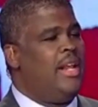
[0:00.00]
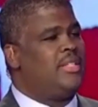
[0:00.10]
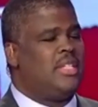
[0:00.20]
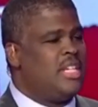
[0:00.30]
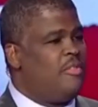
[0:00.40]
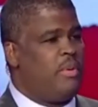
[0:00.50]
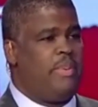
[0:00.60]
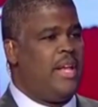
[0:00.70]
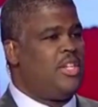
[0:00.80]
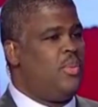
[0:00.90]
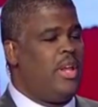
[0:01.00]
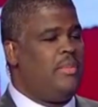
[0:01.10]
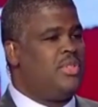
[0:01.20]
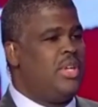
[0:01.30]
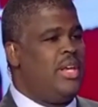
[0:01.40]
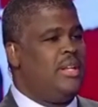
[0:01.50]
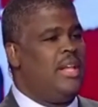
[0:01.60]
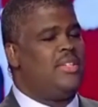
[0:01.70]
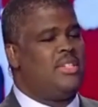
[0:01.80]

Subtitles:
And it's a self-perpetuating machine.